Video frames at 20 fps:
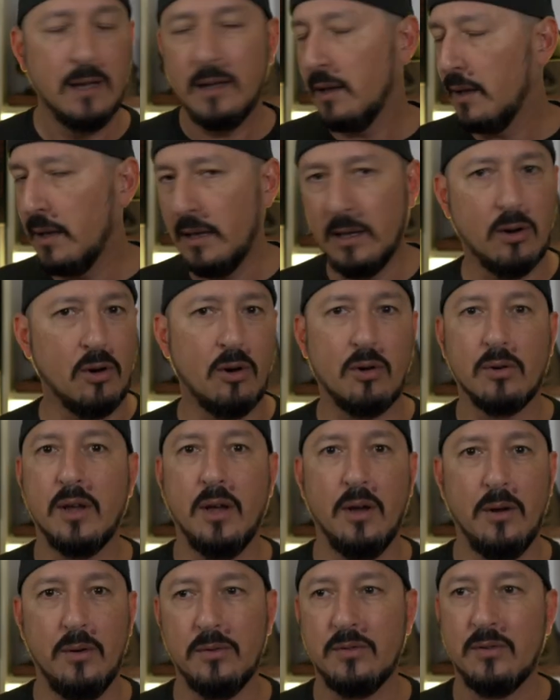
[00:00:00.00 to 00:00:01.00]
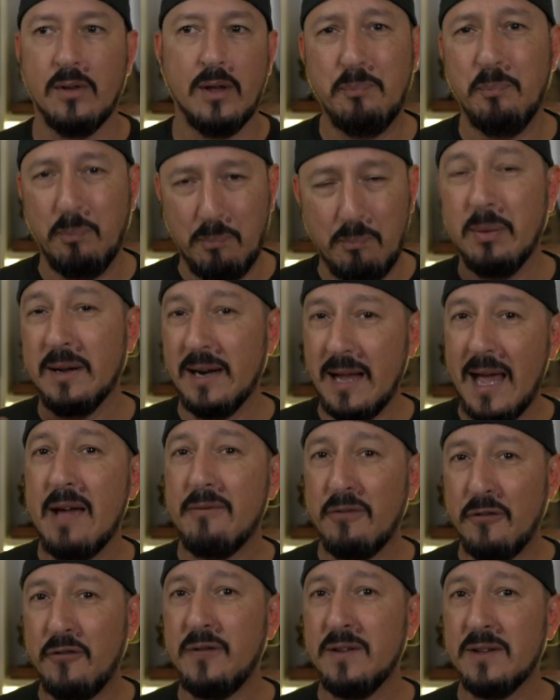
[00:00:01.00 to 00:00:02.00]
It all goes. But I have
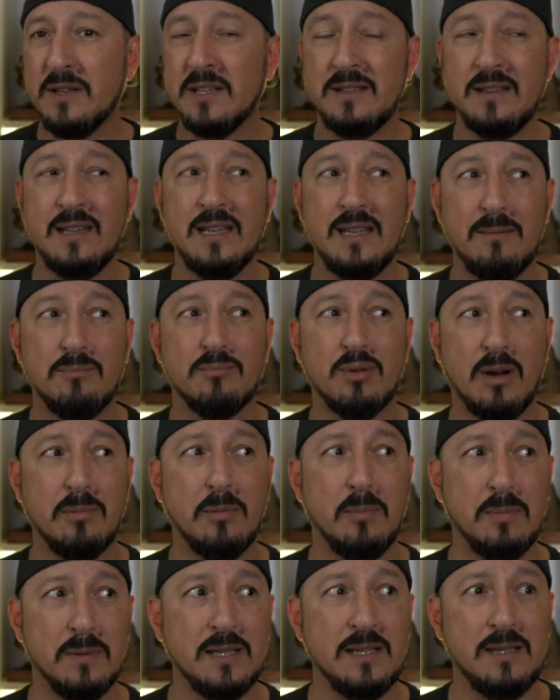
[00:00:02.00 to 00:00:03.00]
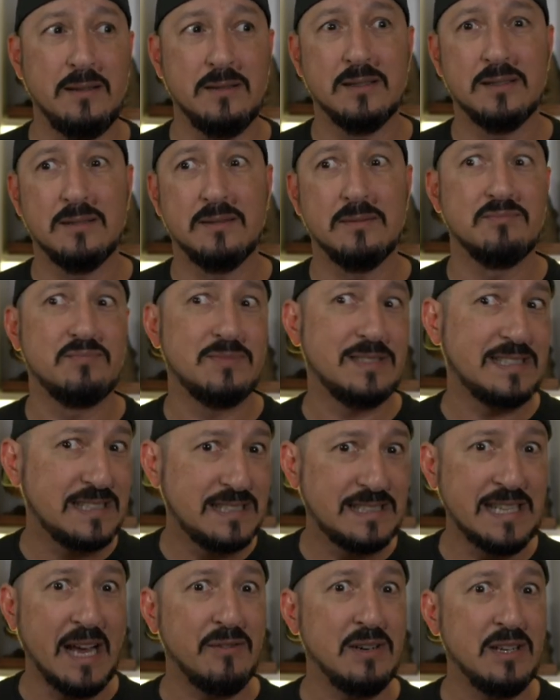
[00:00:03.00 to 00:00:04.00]
a feeling that probably
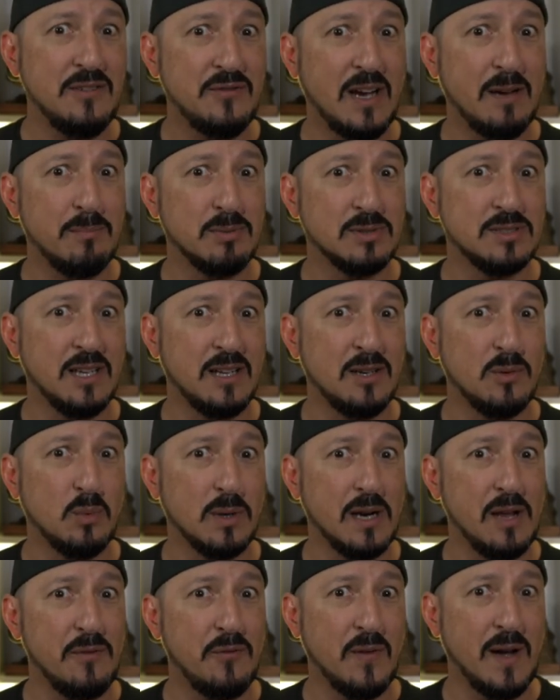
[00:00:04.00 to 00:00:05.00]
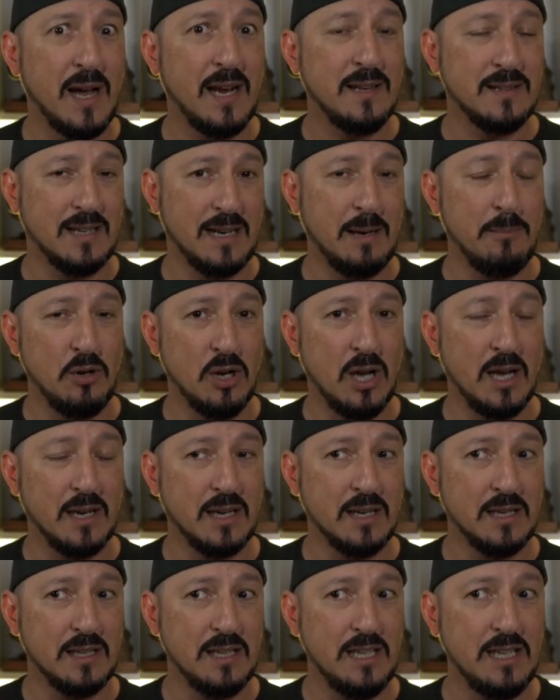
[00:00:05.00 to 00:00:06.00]
seventy-five percent of what I find that I'm not
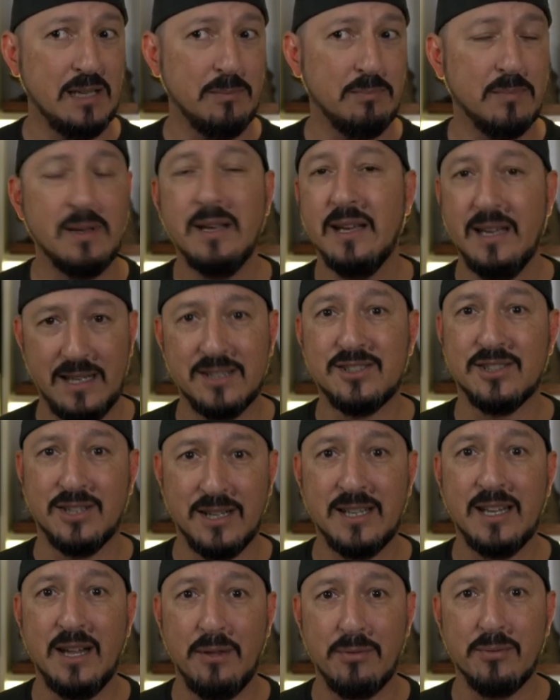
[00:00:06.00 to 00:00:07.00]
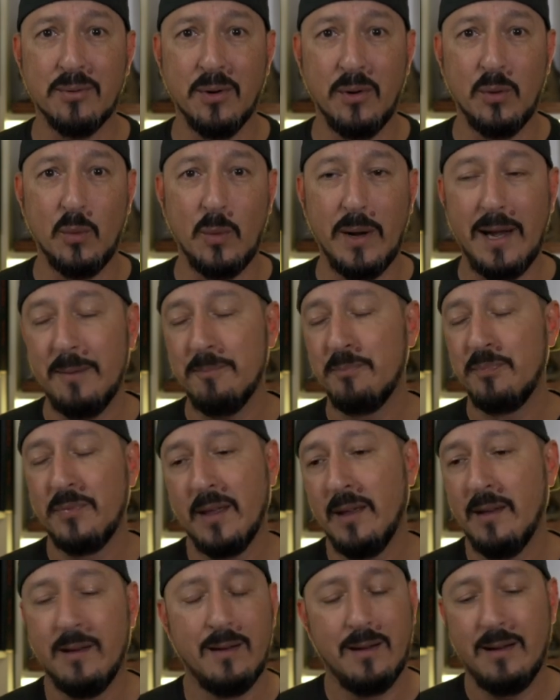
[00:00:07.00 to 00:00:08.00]
going to keep, it's going to get thrown away.
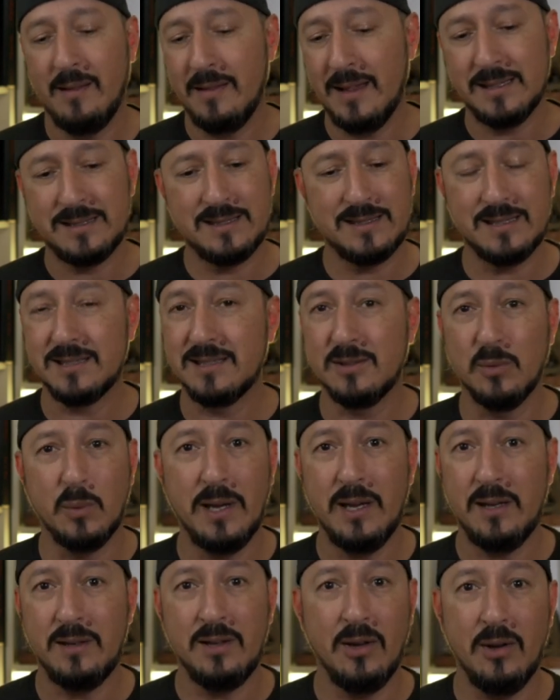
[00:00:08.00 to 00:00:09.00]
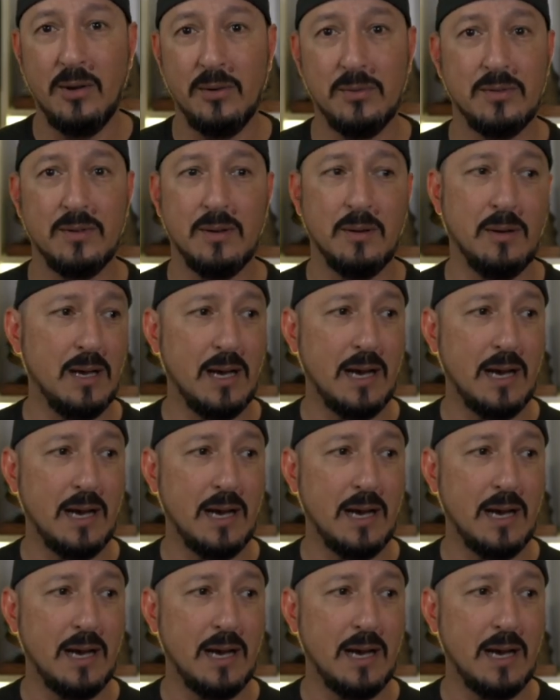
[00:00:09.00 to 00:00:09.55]
And that's just the way it goes.